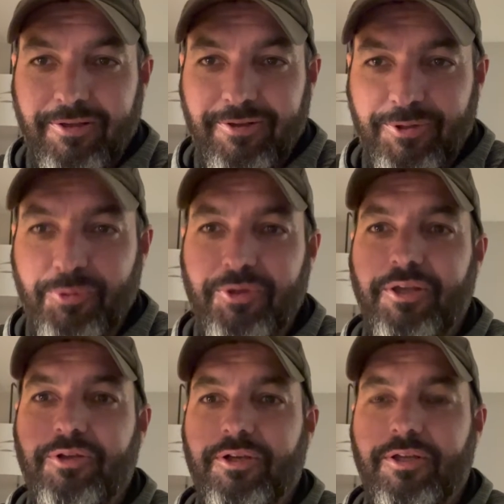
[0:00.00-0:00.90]
you will get
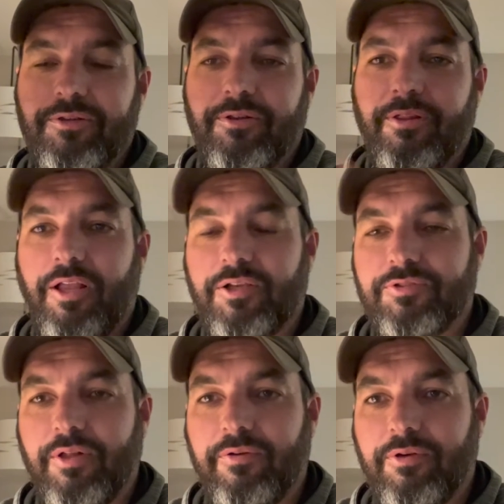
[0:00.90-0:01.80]
your kit to the next
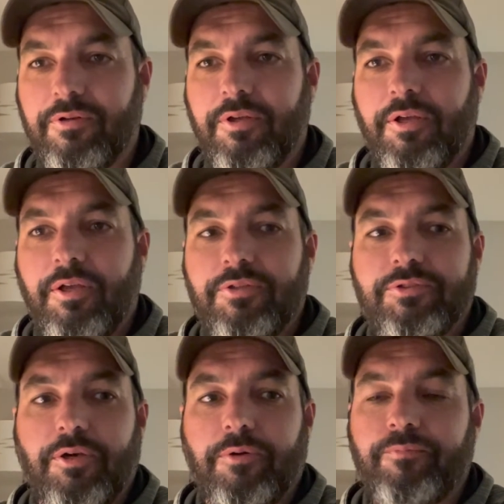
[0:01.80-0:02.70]
level.
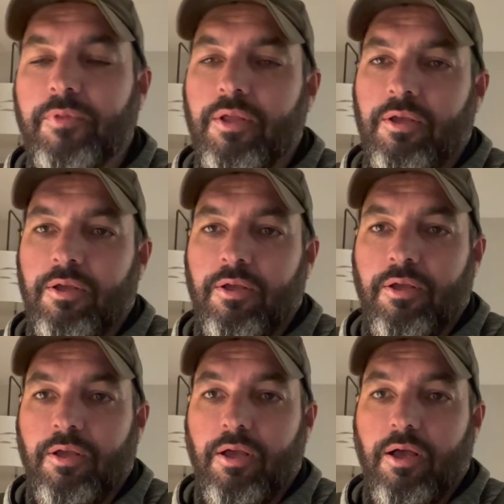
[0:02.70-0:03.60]
So
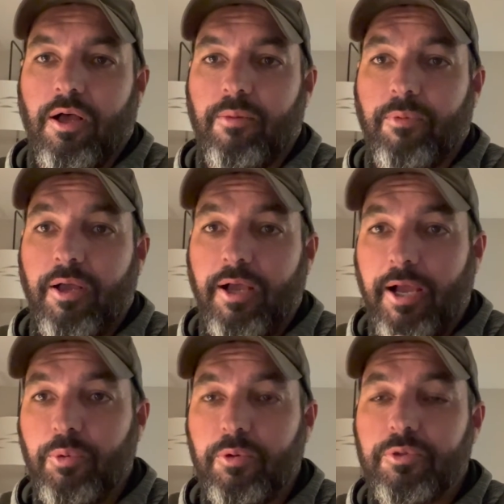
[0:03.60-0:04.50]
I
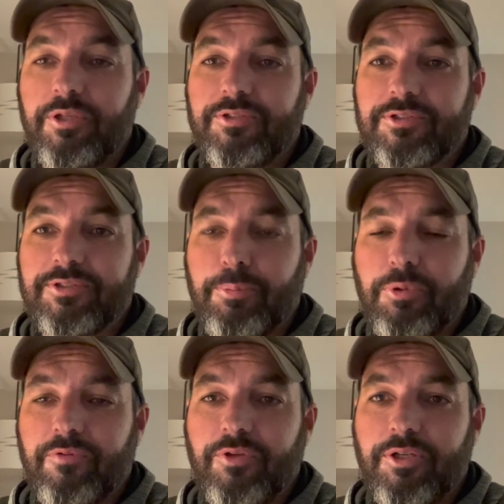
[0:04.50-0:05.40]
will release a
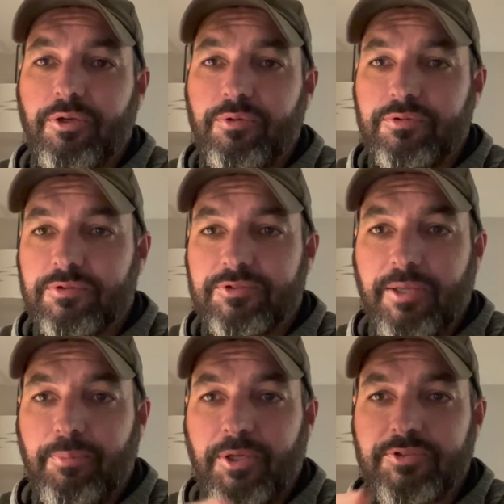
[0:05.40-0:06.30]
separate video
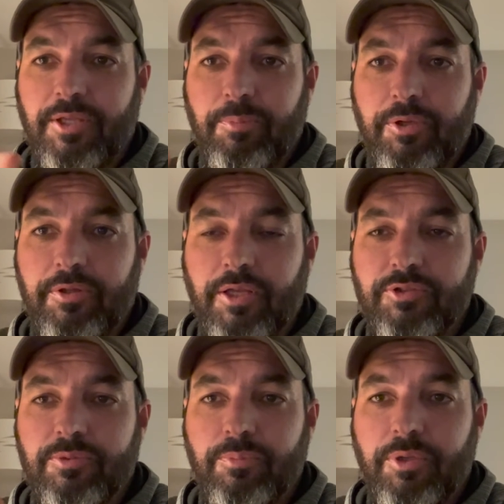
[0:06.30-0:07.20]
step by step on the
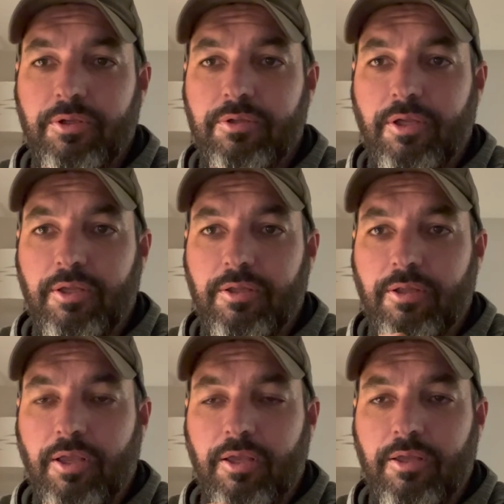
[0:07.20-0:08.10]
engine build,
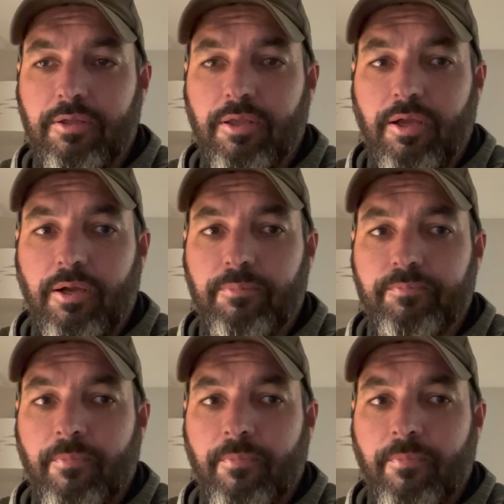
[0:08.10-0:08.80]
and